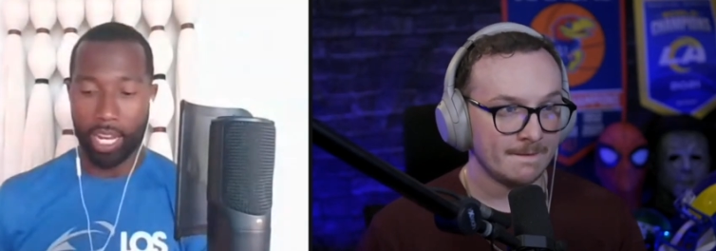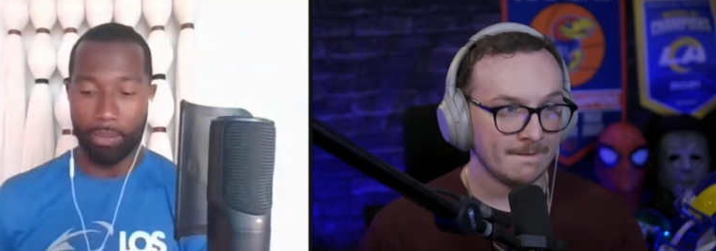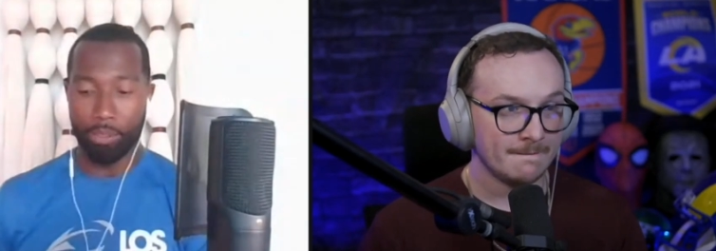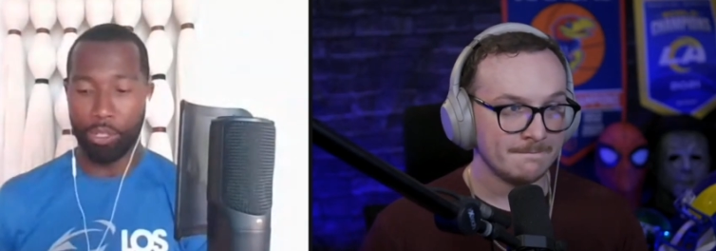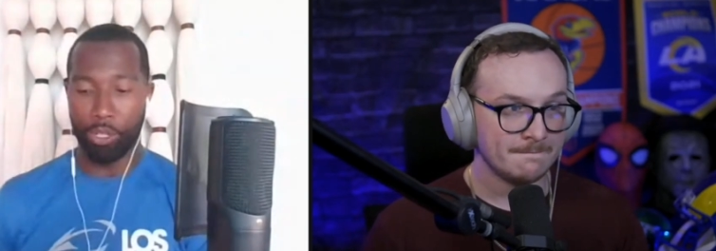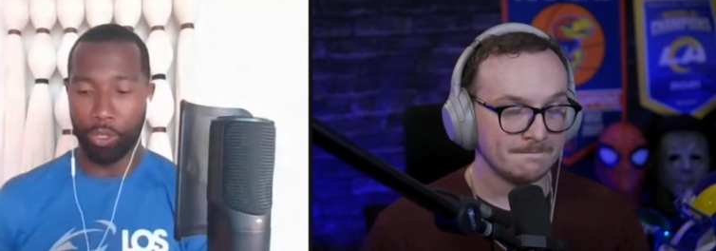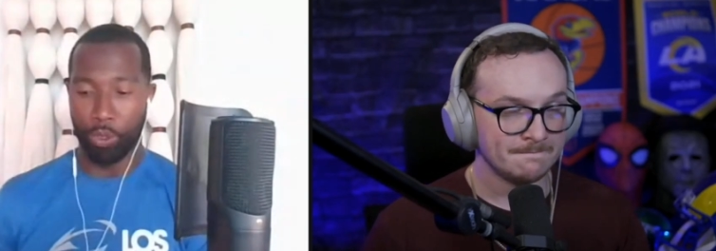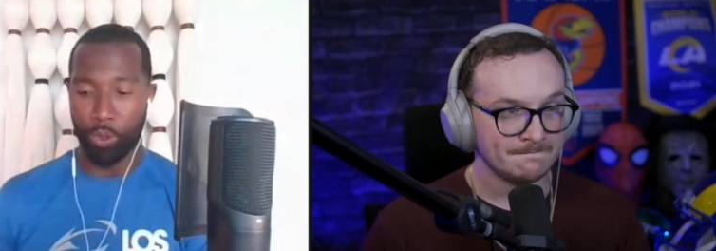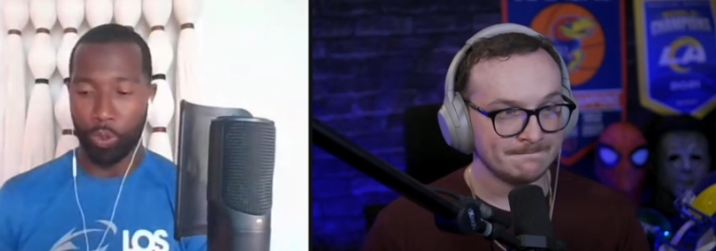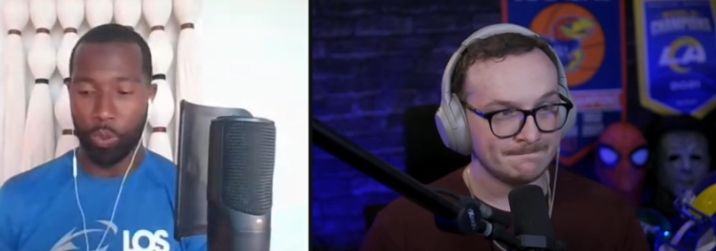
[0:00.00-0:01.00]
Speaker 1: comes
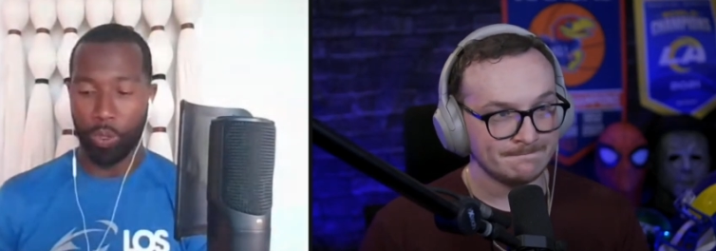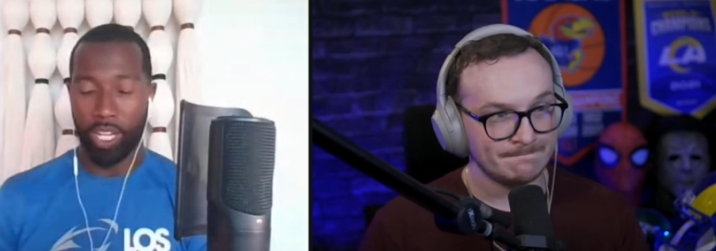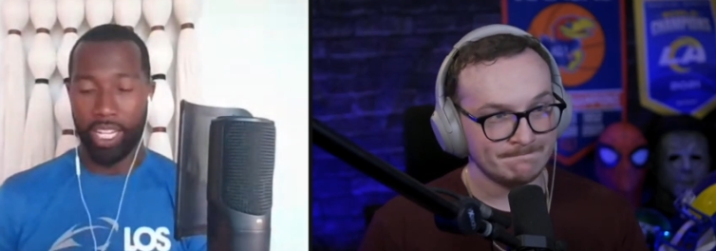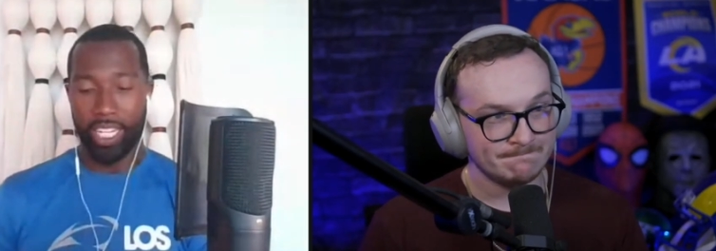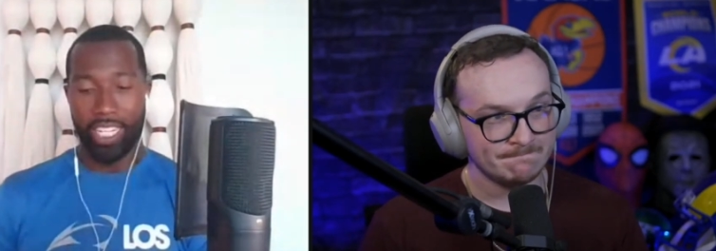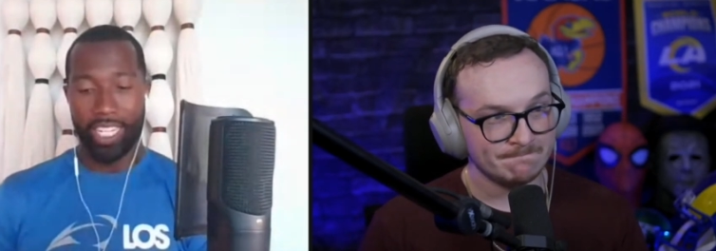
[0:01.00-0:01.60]
to